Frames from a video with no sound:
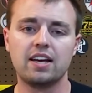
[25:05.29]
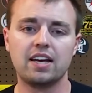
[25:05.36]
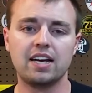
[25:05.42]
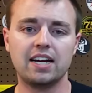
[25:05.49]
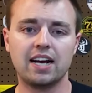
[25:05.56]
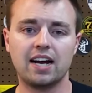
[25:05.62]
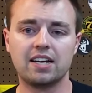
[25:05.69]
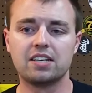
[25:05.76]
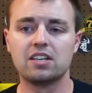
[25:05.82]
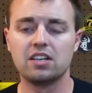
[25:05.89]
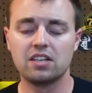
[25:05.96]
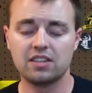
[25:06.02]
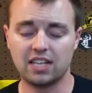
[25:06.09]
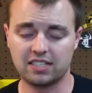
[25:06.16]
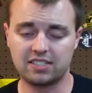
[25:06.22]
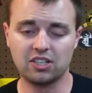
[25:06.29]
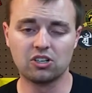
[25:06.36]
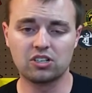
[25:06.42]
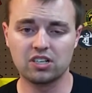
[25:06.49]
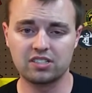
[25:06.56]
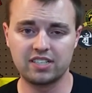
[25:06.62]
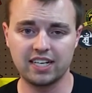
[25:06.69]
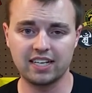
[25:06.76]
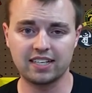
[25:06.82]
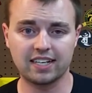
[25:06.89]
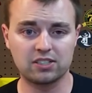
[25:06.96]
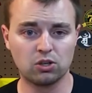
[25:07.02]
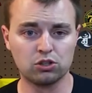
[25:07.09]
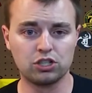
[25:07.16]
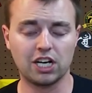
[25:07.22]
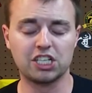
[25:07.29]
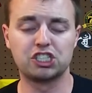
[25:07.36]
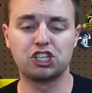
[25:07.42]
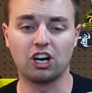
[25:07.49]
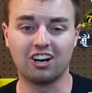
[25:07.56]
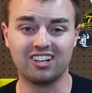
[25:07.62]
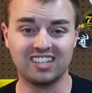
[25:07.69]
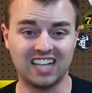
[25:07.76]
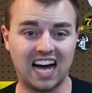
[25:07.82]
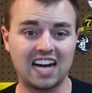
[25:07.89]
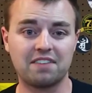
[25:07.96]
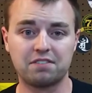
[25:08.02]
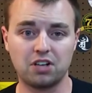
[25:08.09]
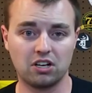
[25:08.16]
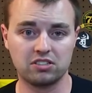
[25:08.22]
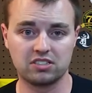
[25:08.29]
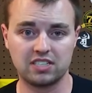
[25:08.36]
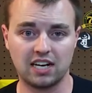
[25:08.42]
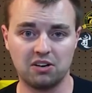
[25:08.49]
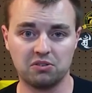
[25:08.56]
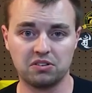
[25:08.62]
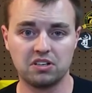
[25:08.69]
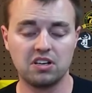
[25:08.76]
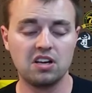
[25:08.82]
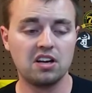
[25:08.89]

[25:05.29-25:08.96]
And that silica sand, like I told you guys, shut a lot of guns down.